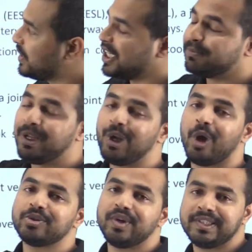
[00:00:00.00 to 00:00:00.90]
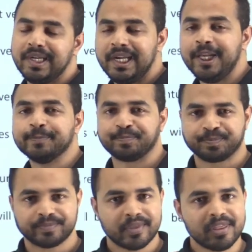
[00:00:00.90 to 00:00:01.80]
which has been launched recently.
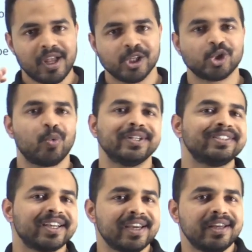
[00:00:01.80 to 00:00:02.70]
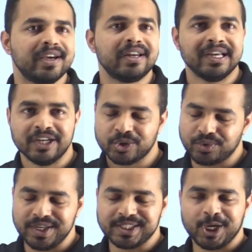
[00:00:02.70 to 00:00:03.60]
So once again here,
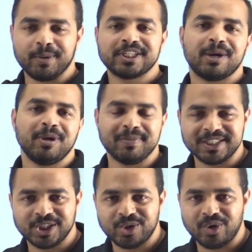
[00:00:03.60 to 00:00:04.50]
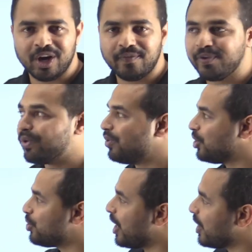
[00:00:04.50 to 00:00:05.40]
three statements are being mentioned to all of you.
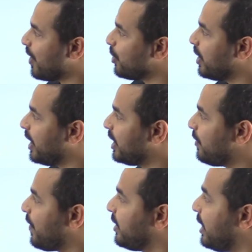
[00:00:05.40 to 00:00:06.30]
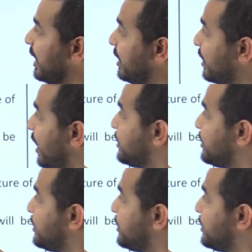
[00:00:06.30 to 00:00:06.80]
You are required to identify the incorrect